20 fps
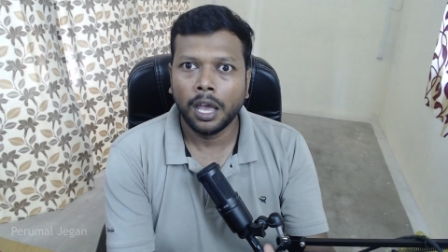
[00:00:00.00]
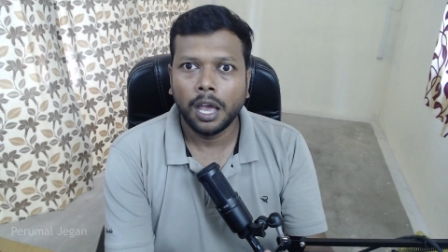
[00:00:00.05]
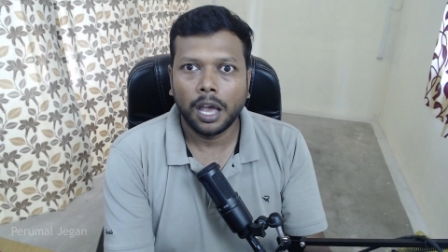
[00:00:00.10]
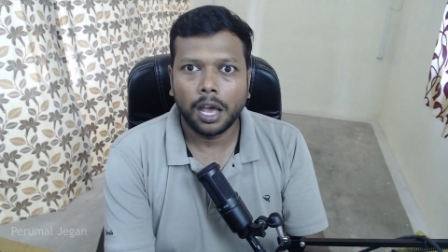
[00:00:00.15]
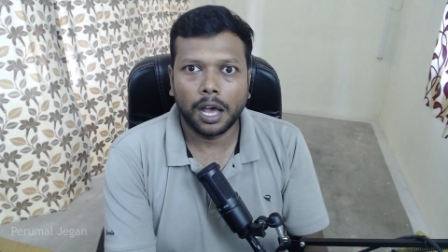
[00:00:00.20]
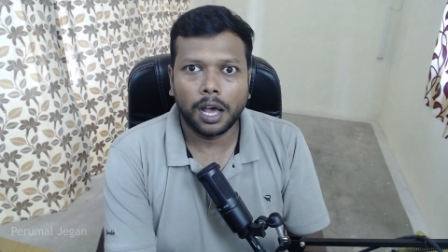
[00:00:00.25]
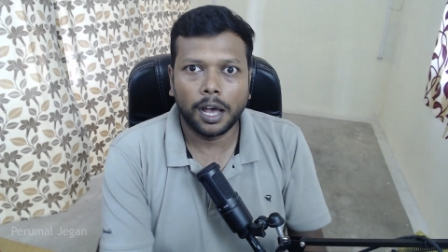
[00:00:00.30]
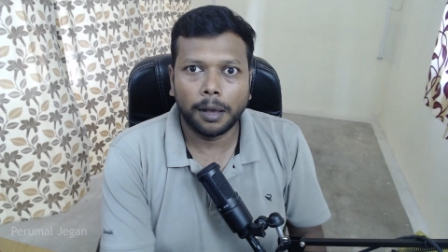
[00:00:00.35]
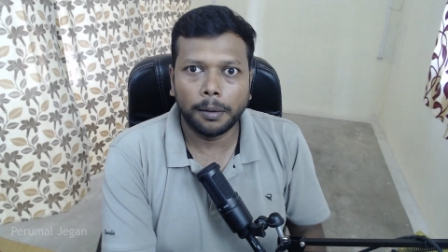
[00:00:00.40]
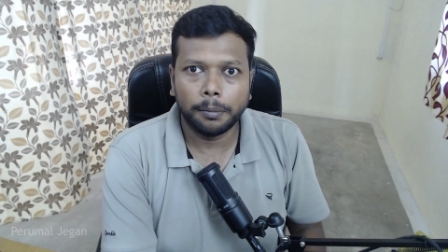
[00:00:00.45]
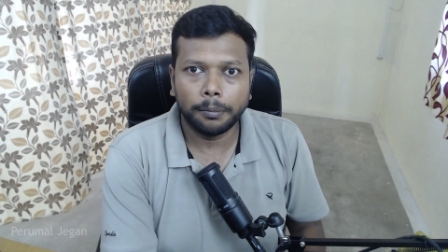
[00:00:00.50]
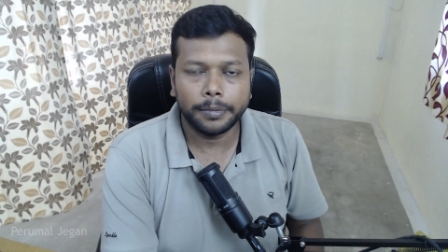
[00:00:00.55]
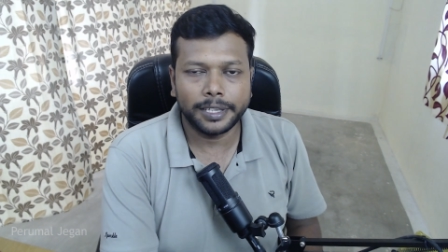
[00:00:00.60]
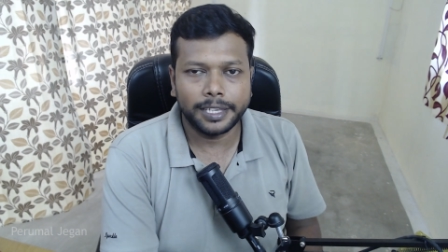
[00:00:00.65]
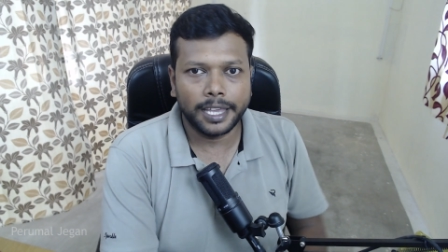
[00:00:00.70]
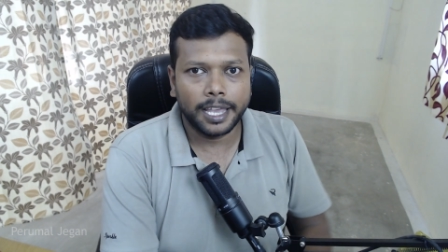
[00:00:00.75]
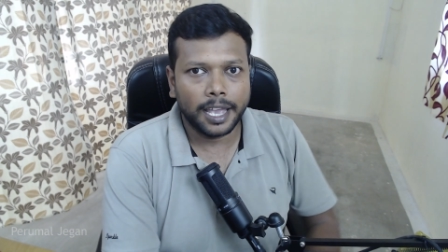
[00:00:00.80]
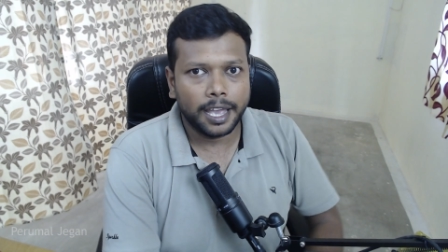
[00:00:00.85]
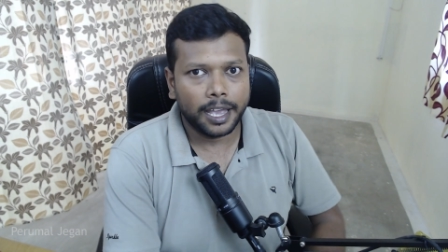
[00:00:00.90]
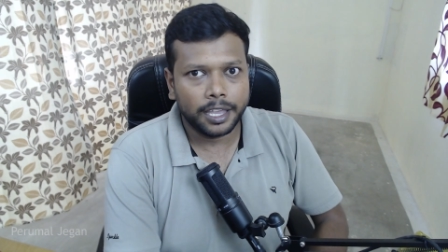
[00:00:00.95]
uh,
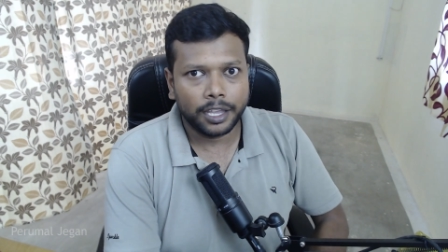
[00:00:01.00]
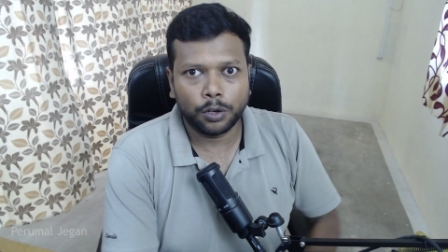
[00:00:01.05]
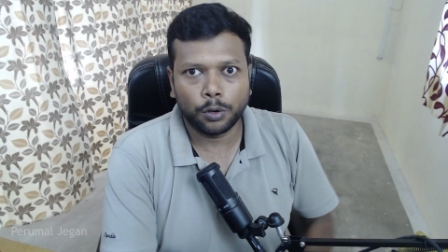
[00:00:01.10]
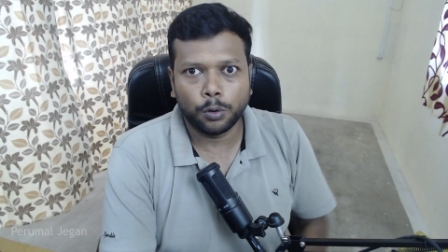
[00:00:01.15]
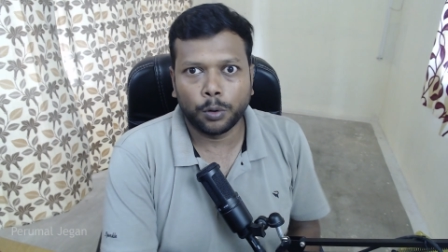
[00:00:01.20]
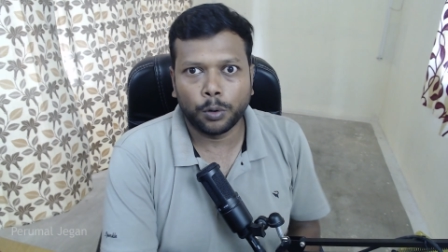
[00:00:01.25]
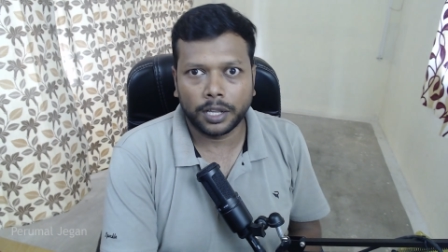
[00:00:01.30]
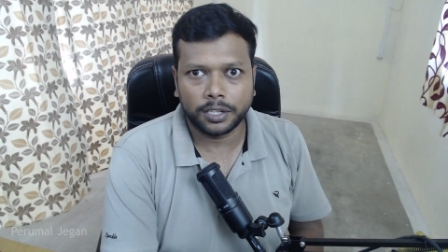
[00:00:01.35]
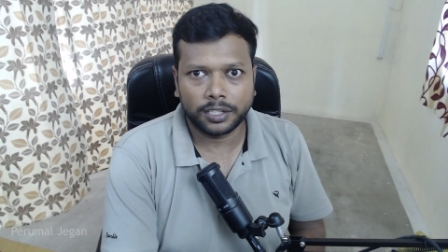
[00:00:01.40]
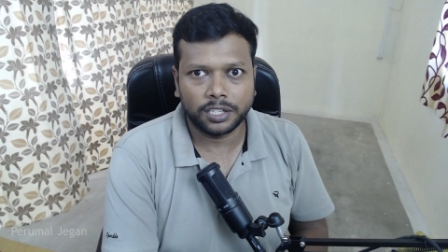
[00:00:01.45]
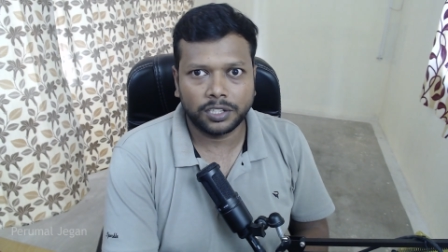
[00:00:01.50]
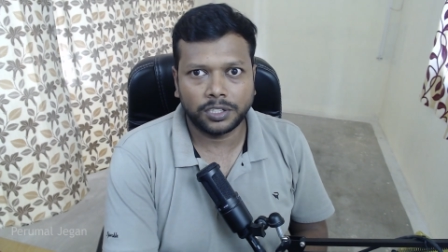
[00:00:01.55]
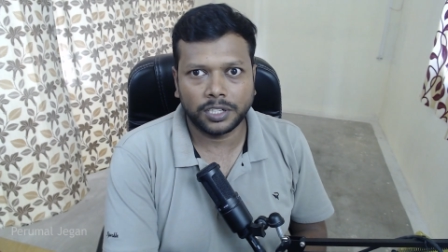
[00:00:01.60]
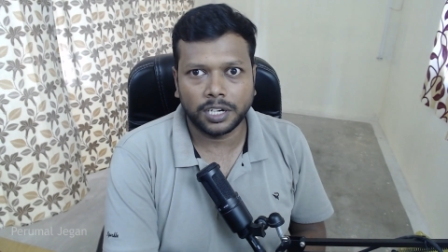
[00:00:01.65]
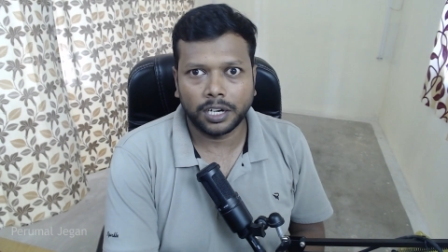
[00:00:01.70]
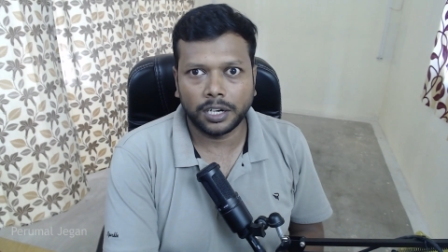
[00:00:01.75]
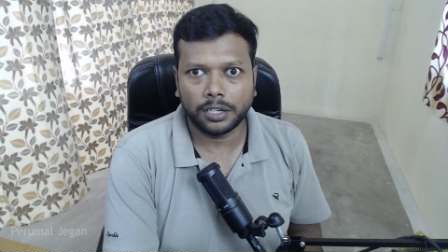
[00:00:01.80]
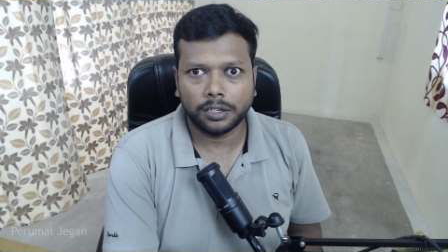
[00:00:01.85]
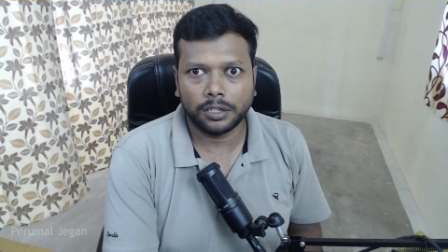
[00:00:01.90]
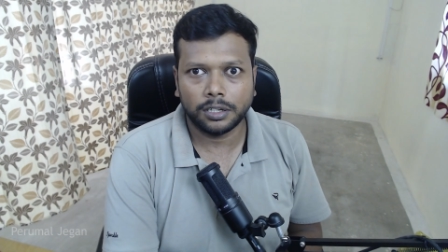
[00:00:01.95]
AI code assistant
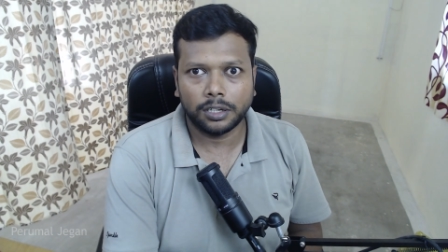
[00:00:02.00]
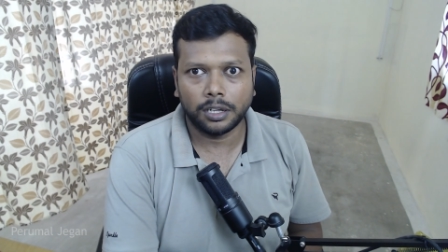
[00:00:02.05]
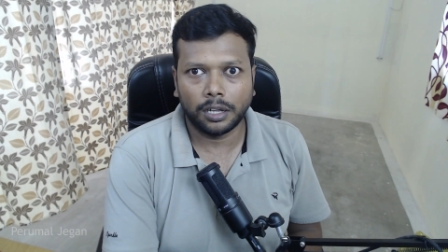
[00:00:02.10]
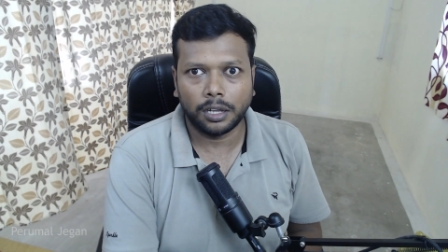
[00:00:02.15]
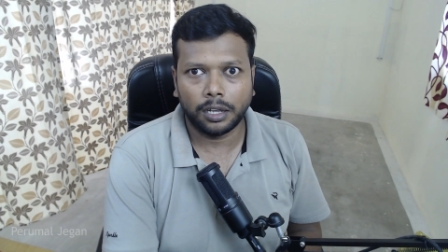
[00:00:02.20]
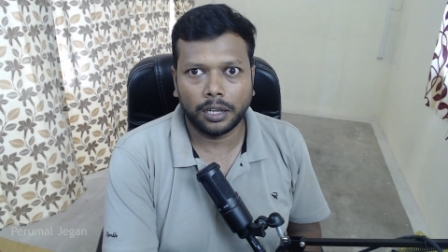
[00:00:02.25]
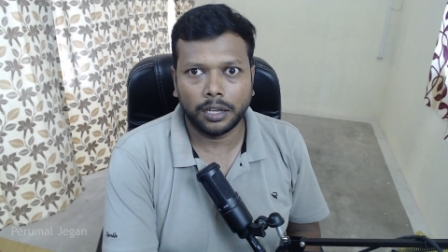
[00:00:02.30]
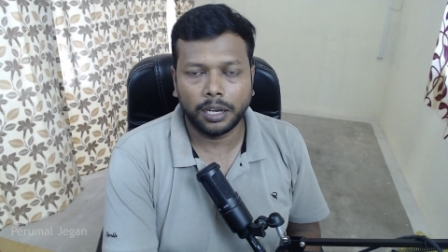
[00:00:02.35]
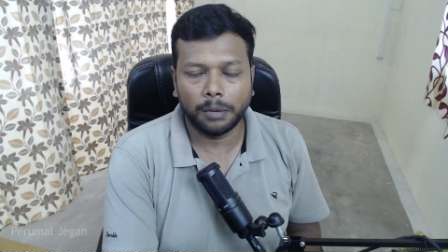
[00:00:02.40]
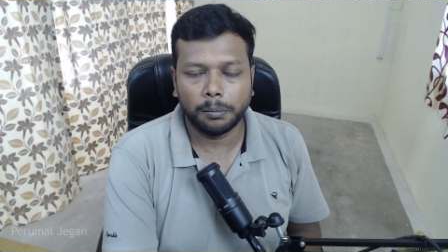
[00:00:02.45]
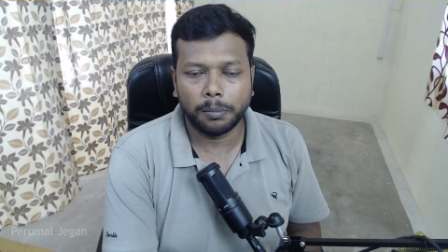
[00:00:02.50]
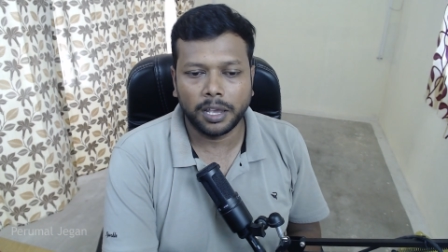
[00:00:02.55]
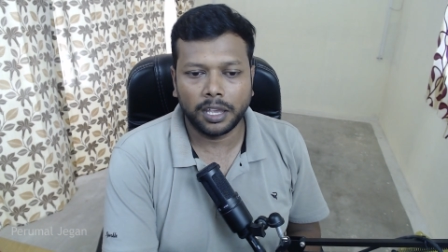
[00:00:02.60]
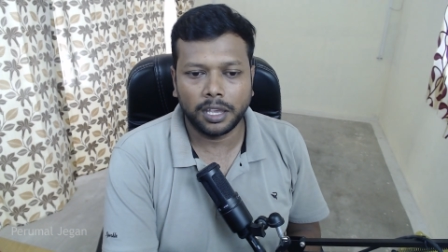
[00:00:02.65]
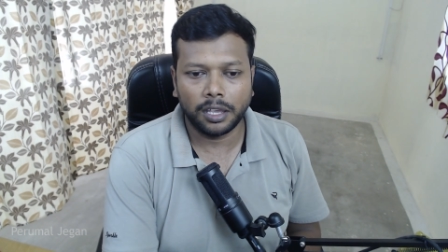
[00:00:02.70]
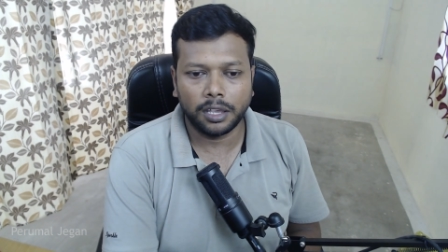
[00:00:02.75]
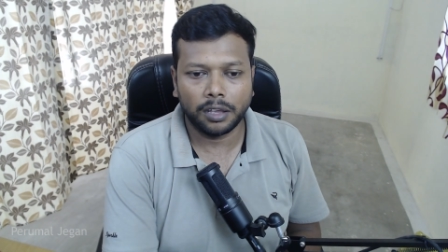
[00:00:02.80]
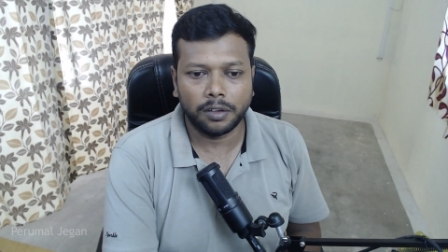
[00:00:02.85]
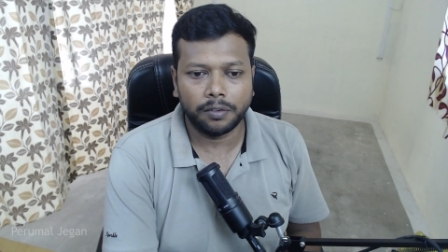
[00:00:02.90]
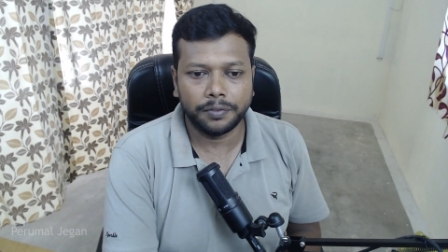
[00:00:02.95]
uh, in
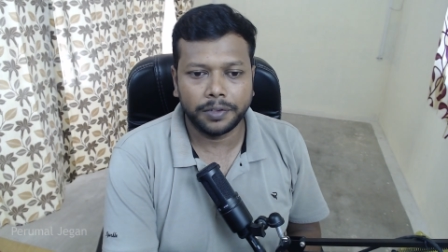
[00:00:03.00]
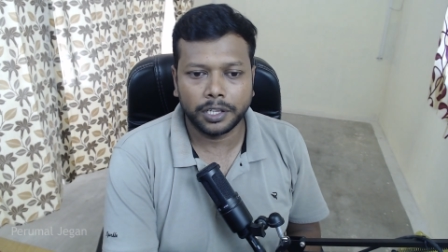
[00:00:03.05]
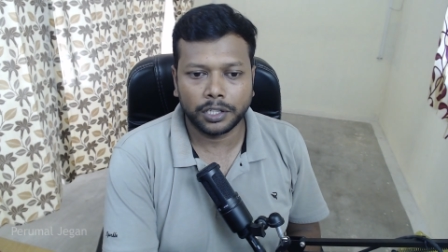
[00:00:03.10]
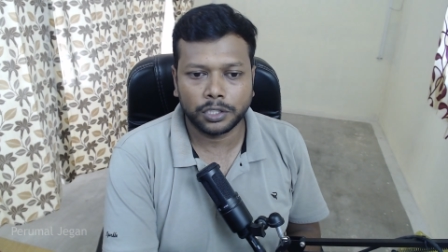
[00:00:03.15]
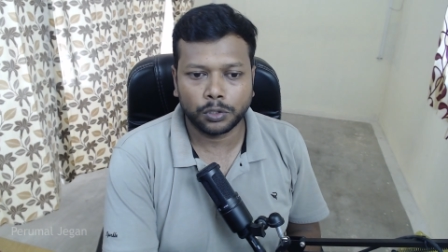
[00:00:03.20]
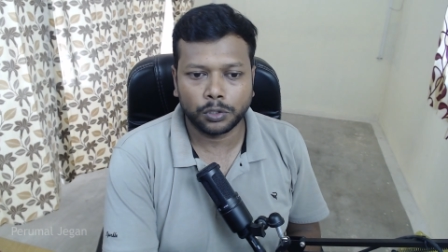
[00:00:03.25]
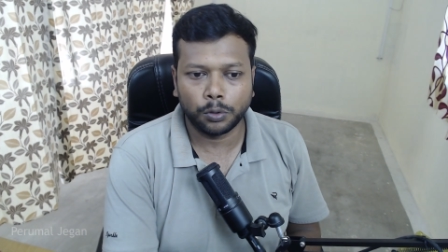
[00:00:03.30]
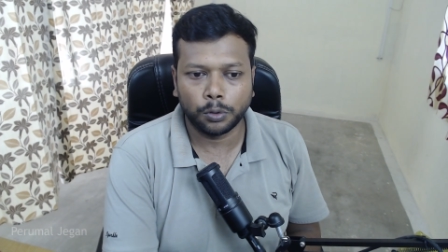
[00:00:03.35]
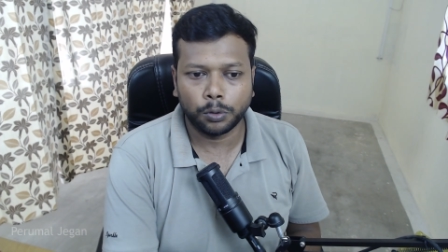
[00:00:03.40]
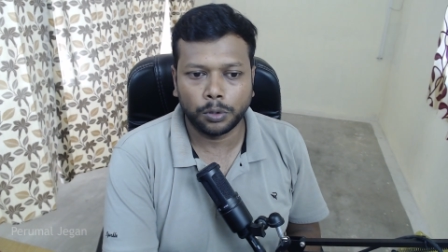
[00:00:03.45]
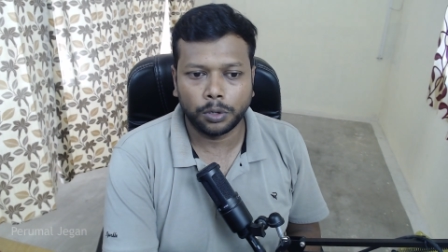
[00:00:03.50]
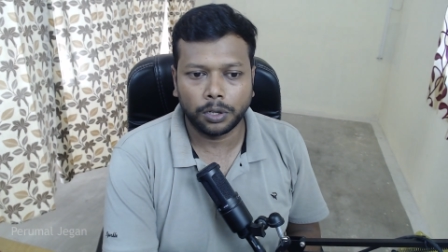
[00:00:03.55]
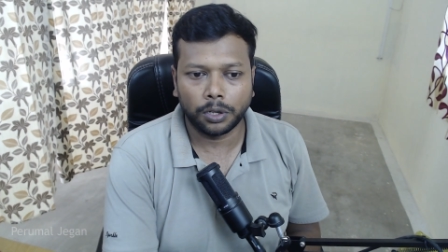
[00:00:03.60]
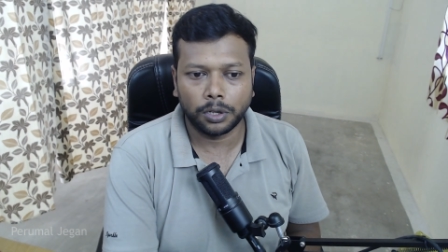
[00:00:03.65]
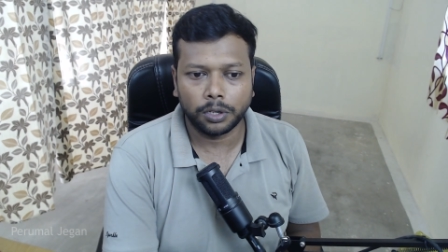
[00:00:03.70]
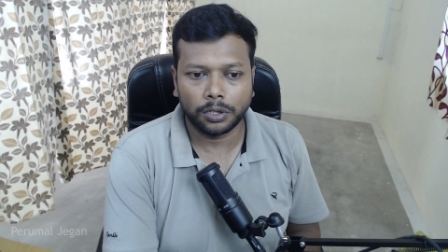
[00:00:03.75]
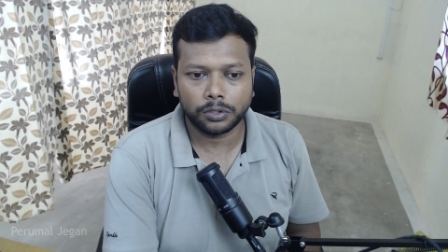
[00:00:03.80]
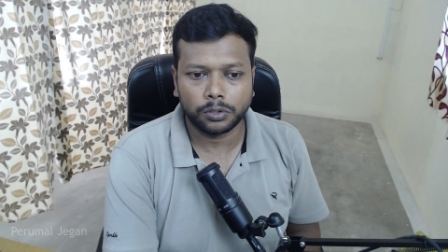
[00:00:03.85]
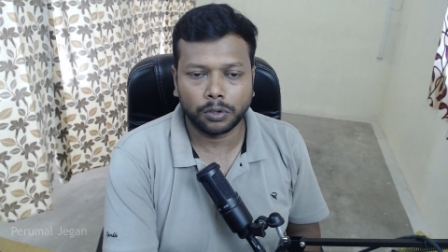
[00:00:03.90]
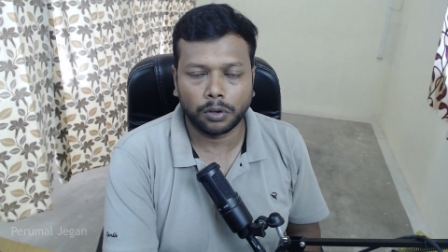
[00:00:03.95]
my VS Code uh,
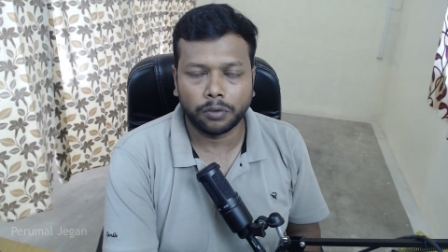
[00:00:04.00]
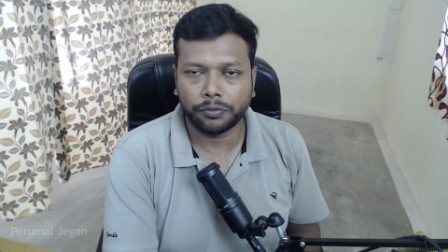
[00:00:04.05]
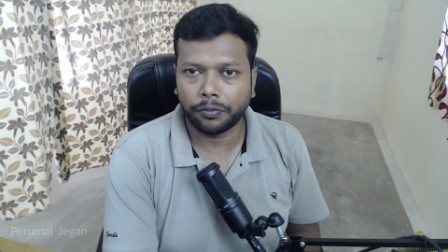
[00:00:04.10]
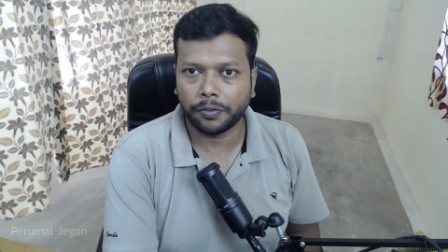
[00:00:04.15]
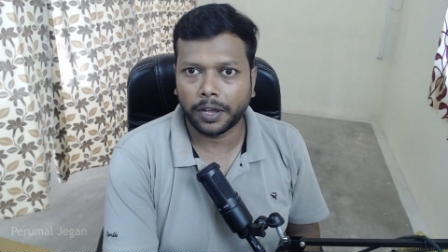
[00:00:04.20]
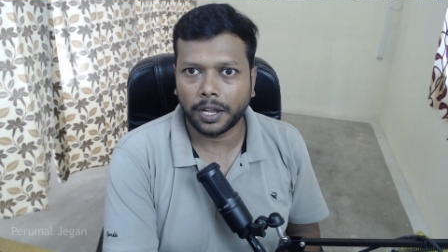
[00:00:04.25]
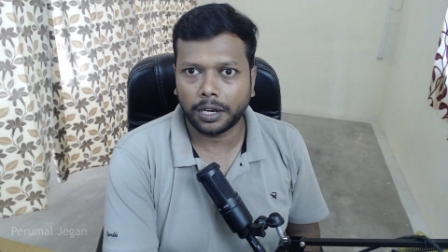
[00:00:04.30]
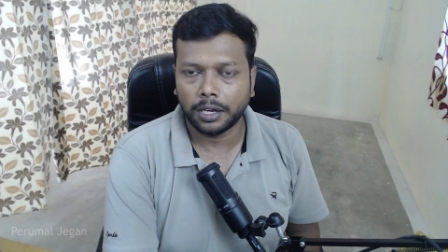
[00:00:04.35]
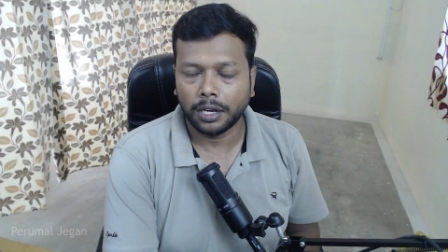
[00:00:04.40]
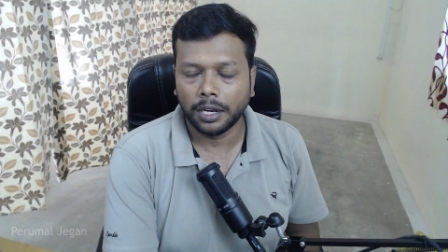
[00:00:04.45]
software.